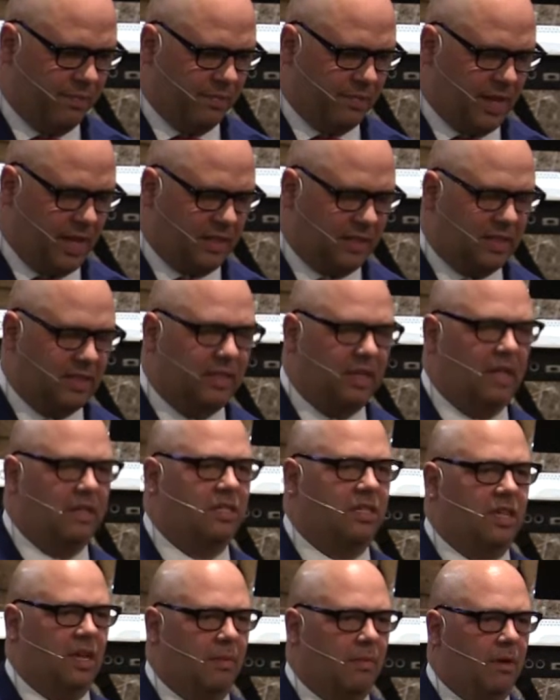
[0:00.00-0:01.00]
that
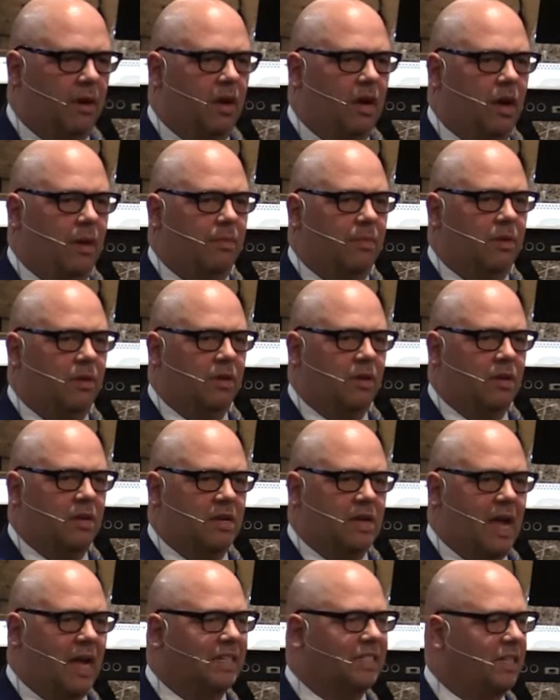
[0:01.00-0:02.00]
sets him up
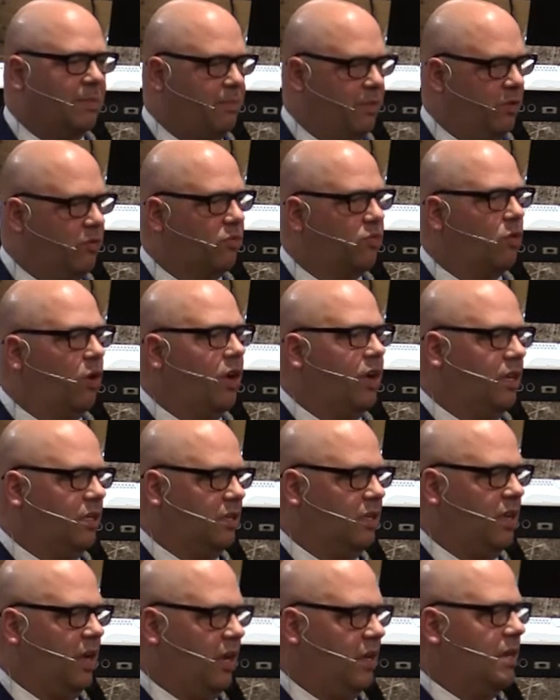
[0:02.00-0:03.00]
not to be
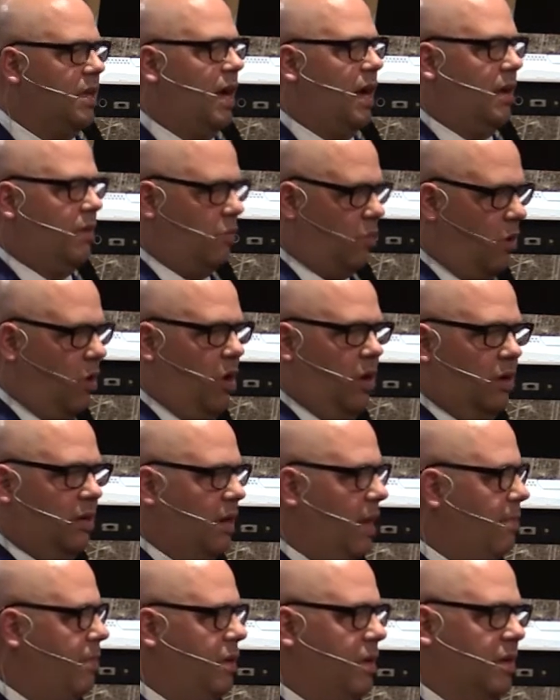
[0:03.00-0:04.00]
right and God wrong,
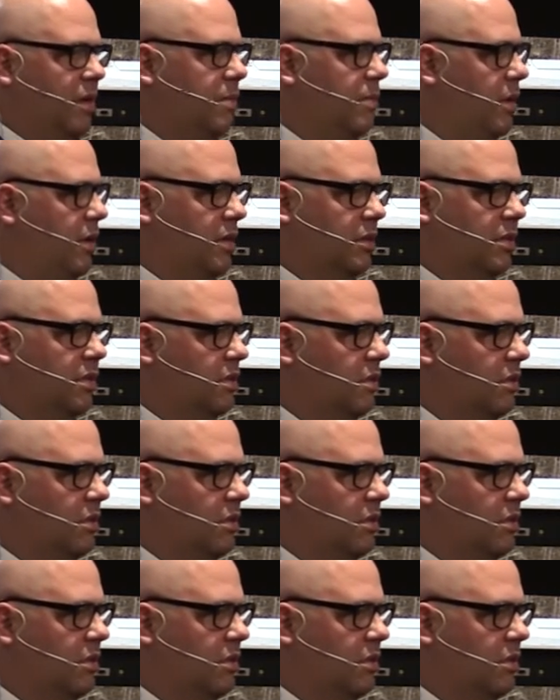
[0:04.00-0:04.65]
not by any means.